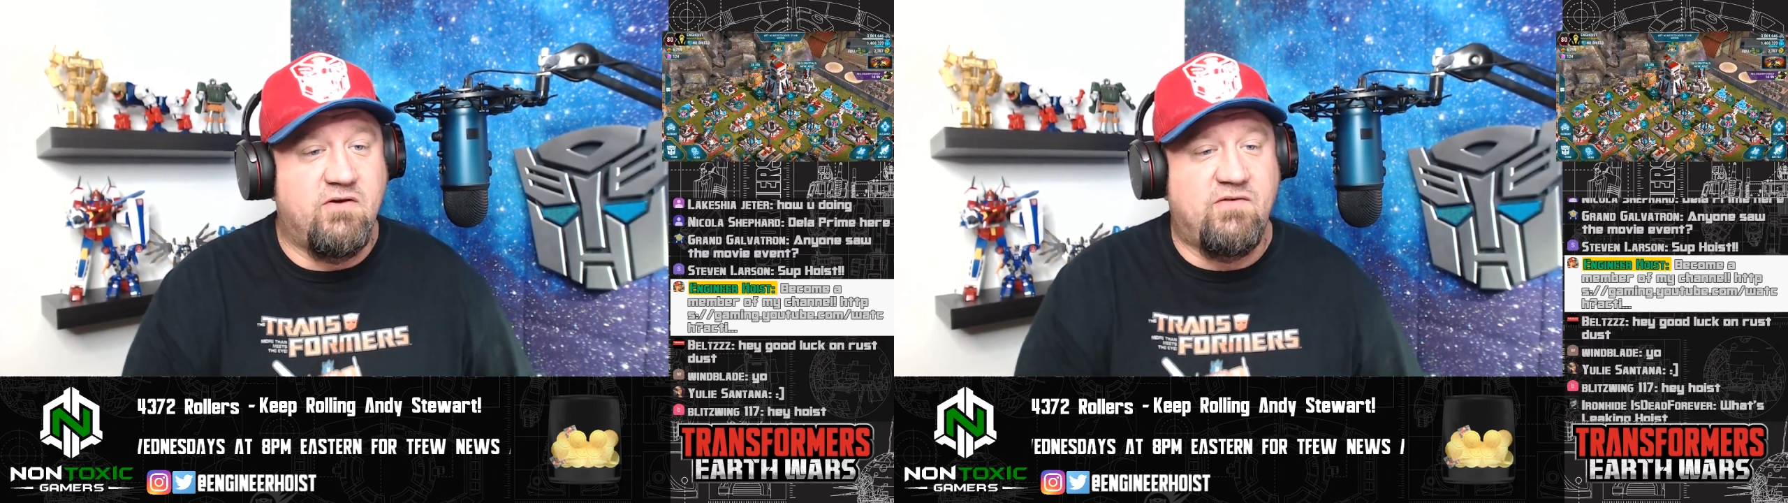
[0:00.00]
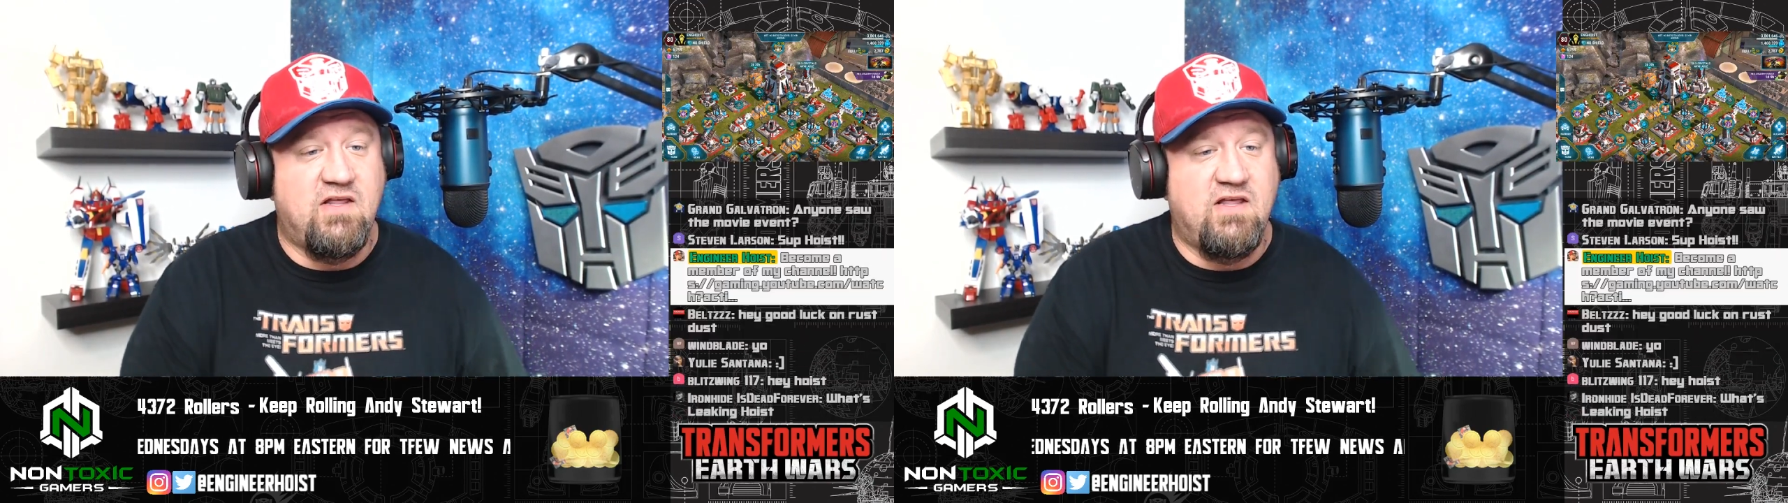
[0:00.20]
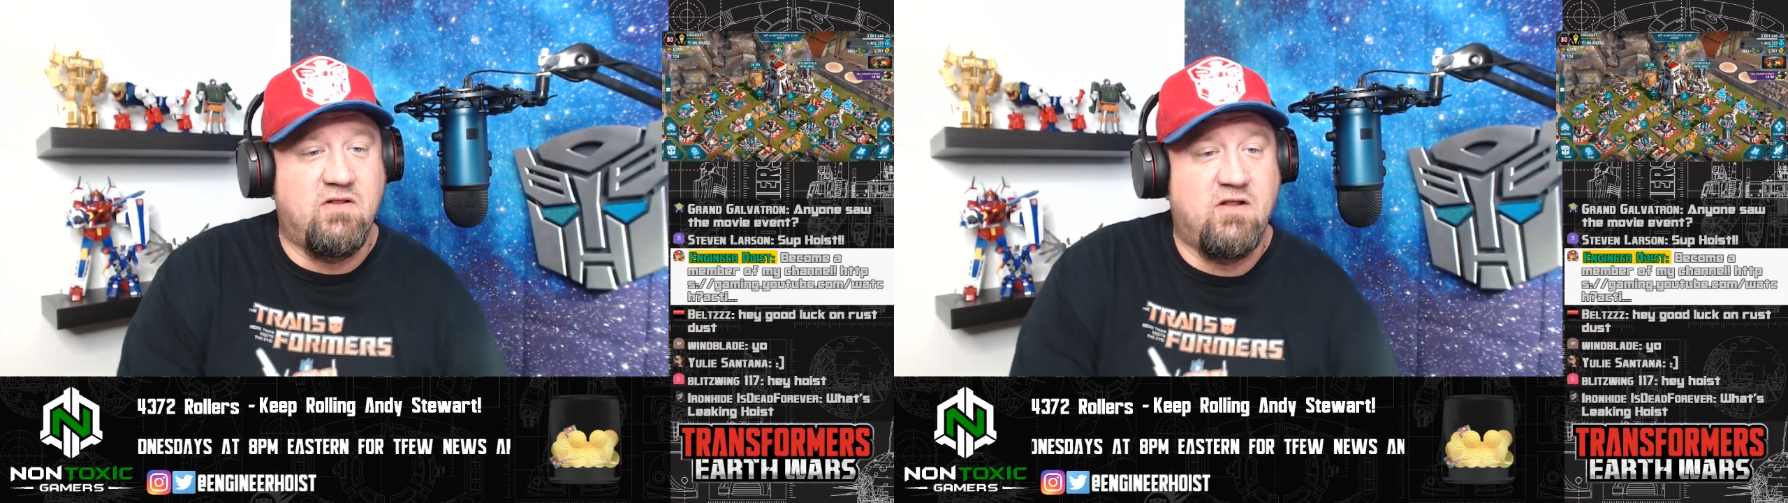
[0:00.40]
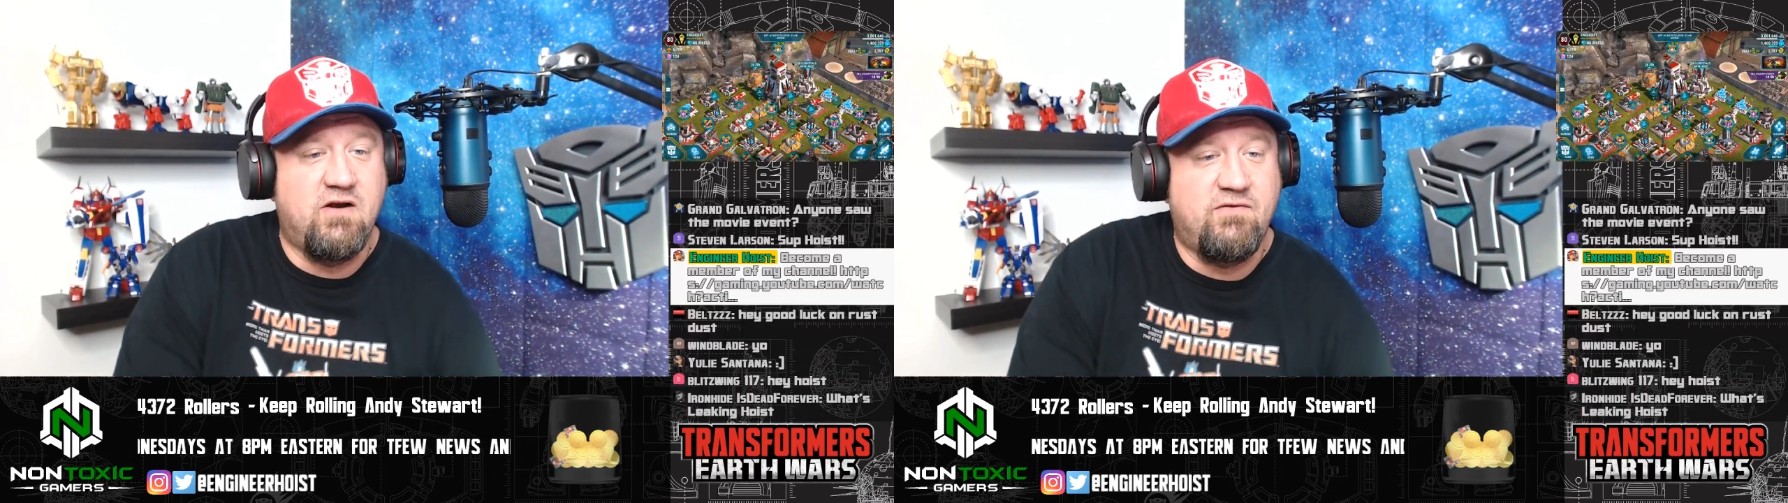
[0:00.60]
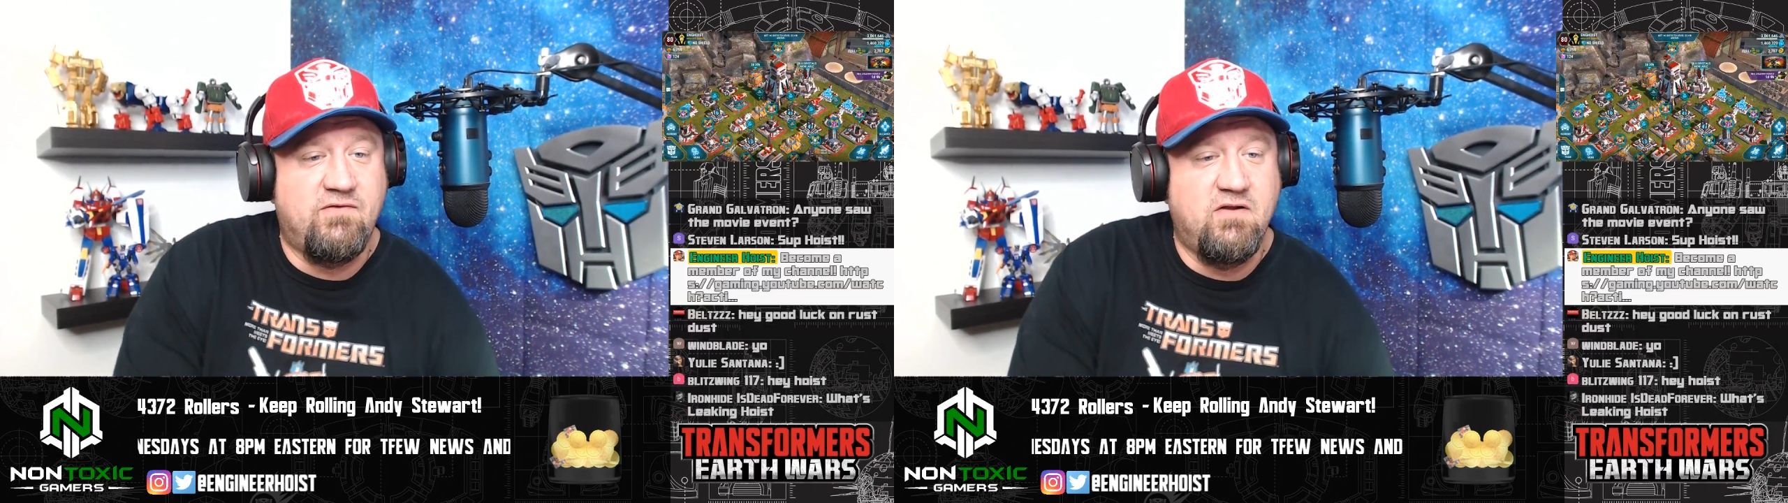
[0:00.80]
Steven
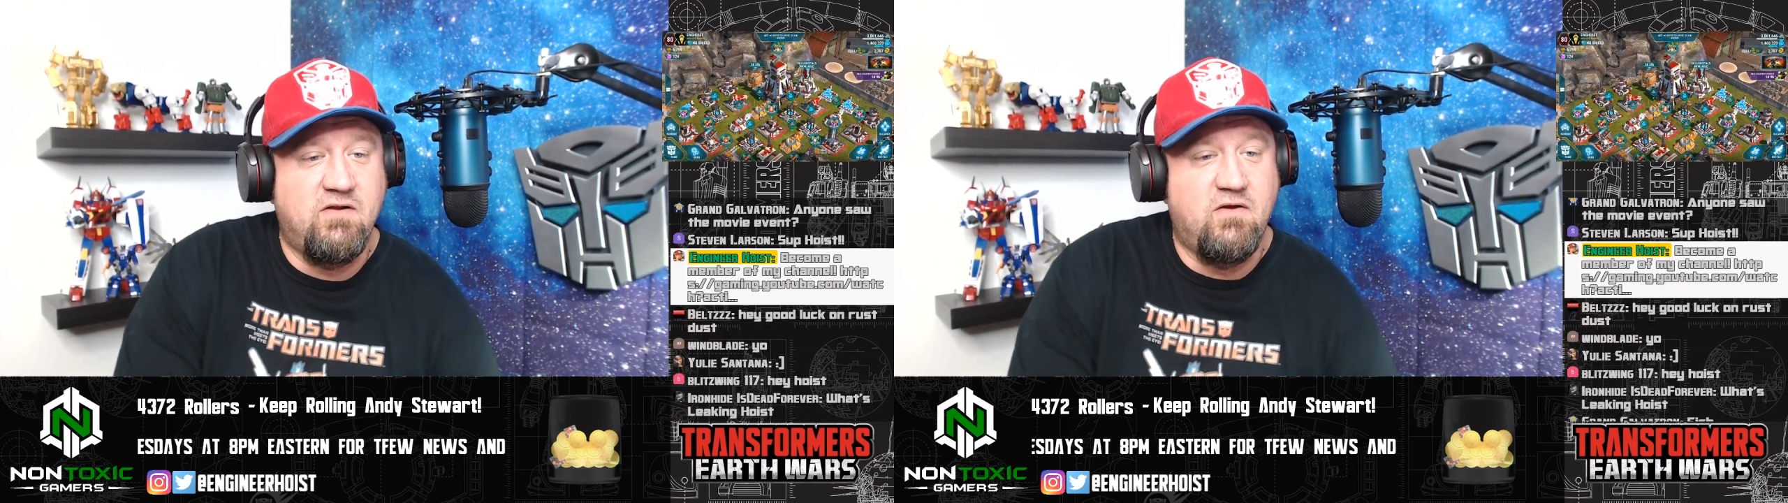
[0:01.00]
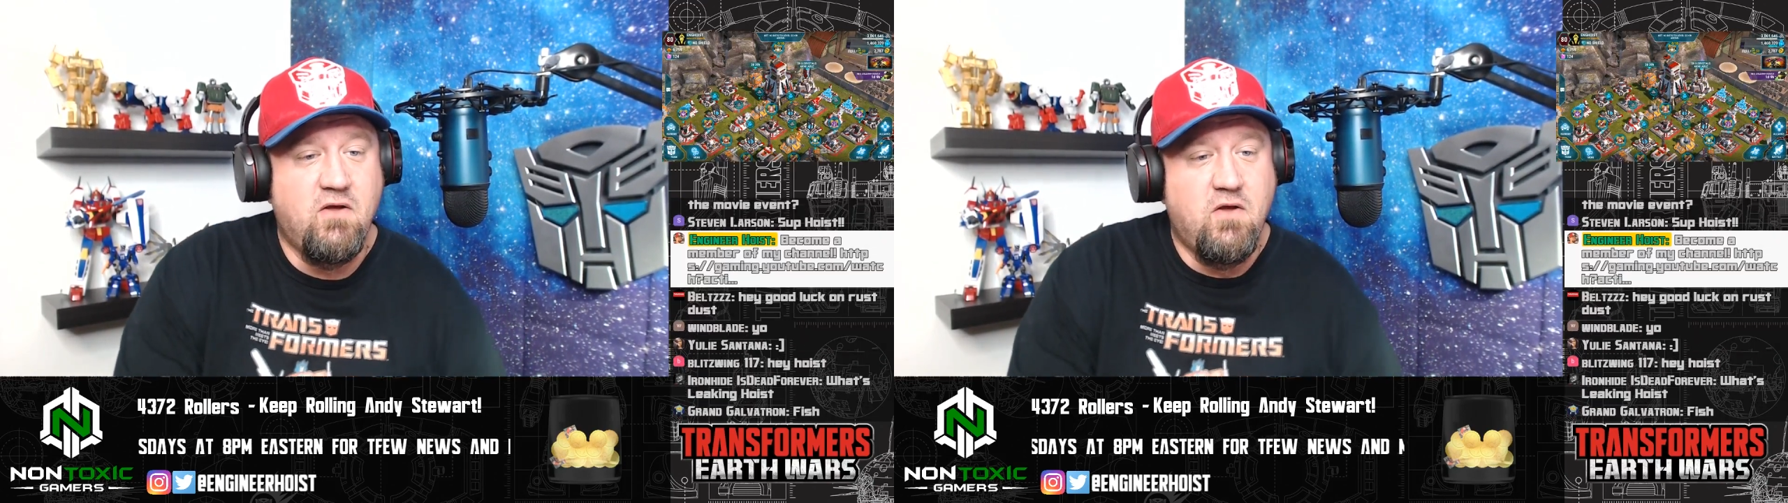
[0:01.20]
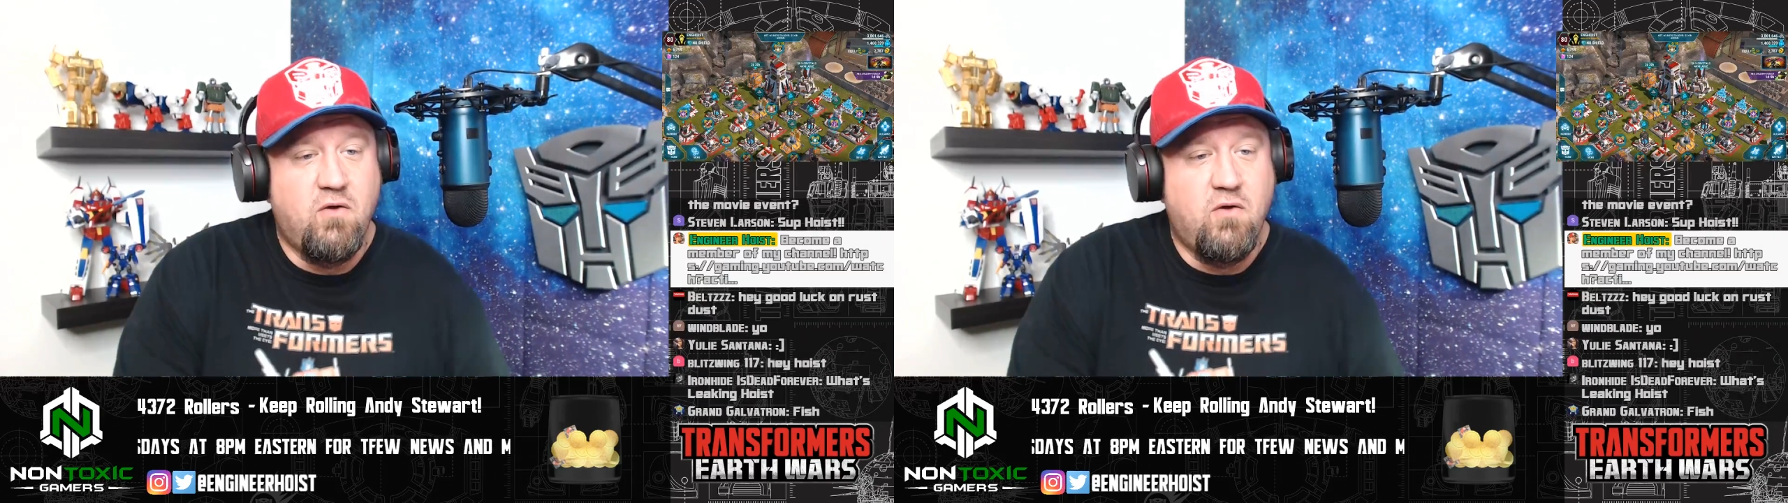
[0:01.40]
Larson,